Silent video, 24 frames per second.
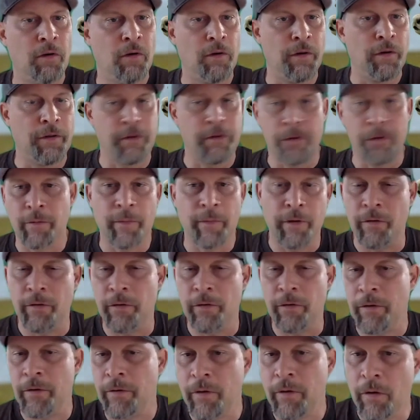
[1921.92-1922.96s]
or the ermine
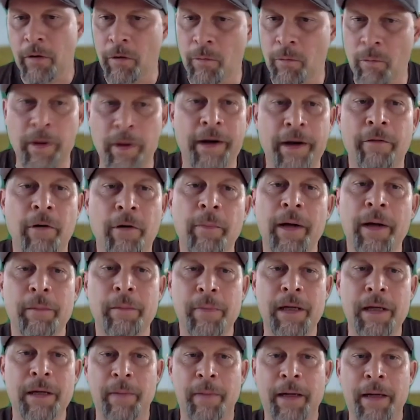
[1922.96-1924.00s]
or whatever it
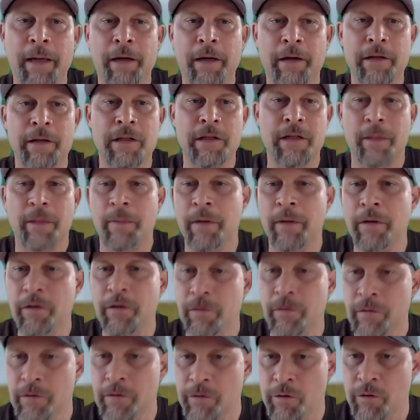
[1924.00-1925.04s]
might be may not step
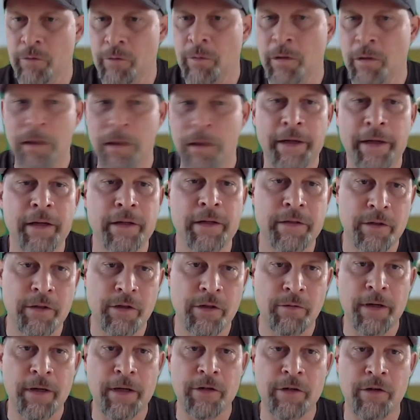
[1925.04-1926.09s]
into a suitable lighting
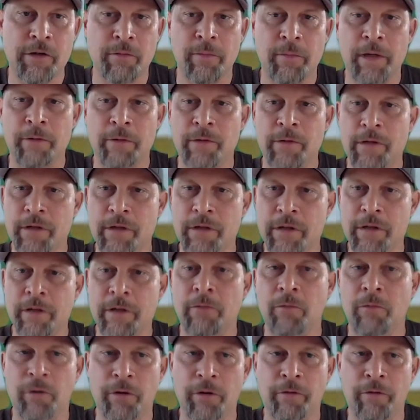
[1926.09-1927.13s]
situation, but it was
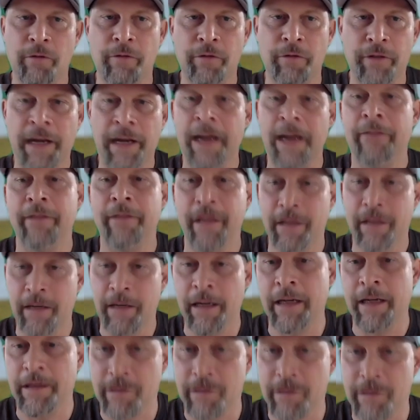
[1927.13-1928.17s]
still wonderful to have that
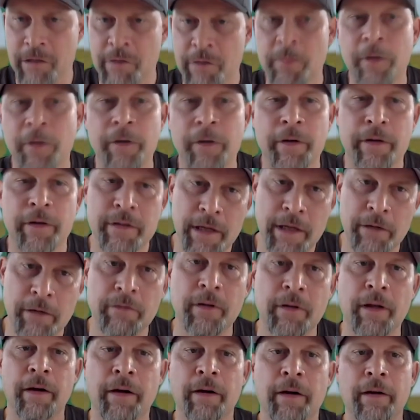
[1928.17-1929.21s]
day's experience out
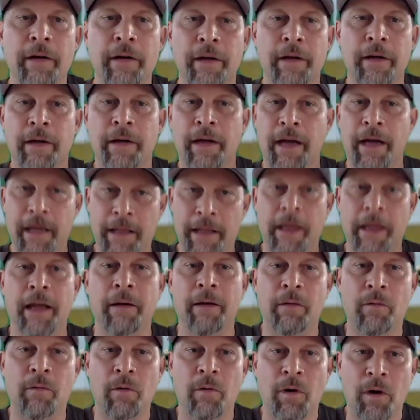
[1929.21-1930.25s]
there. And
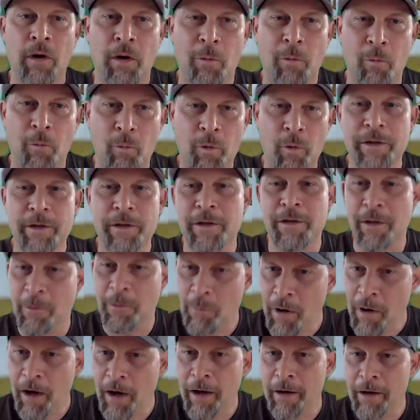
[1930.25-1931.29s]
then once in a
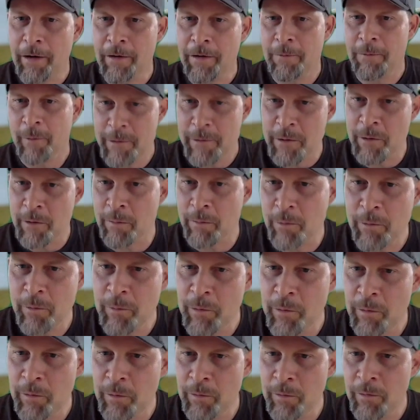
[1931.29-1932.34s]
while, once in a blue
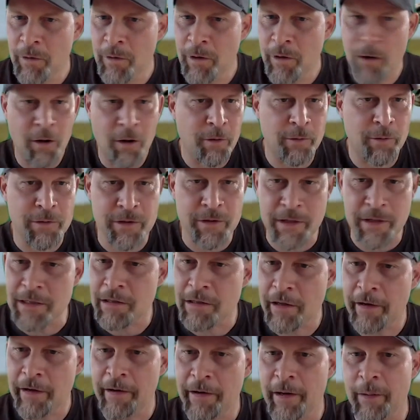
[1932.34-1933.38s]
moon, all those
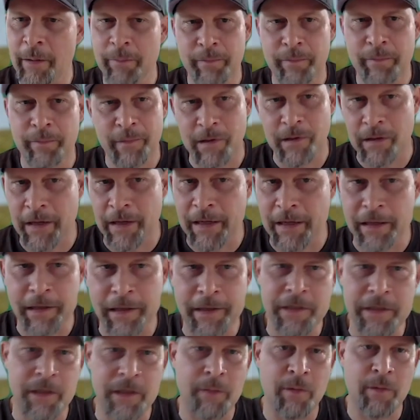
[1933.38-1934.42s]
things line up. The light
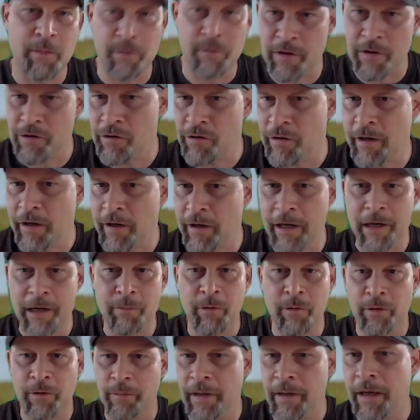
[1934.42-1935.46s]
lines up, the position of the
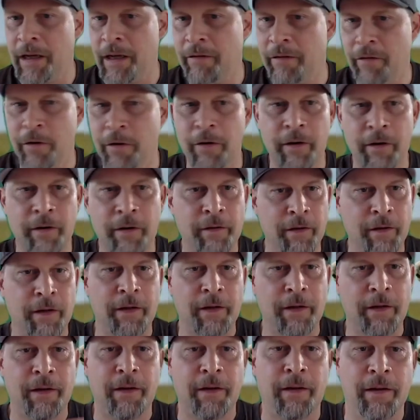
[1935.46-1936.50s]
animal, the behavior,
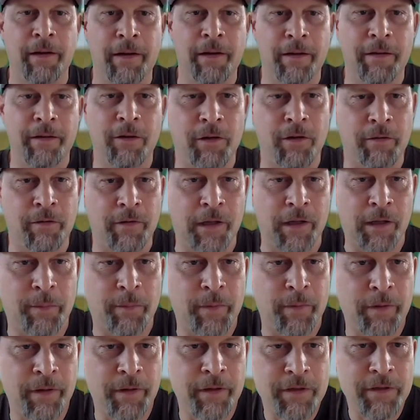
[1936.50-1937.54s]
and you
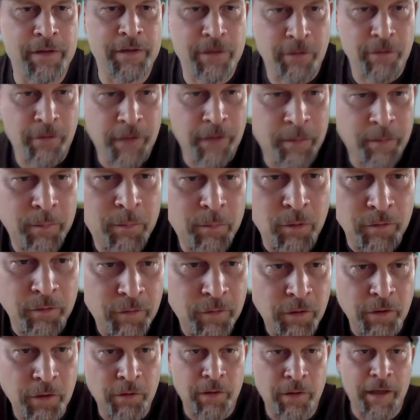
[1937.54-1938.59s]
develop an Instagram
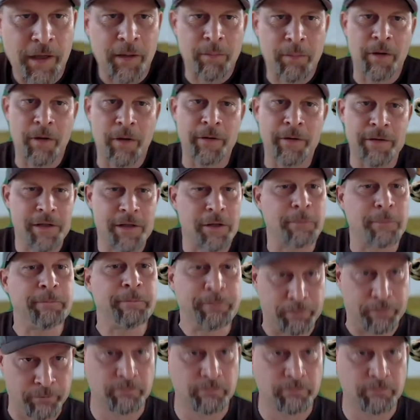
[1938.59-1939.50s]
portfolio like Bernt's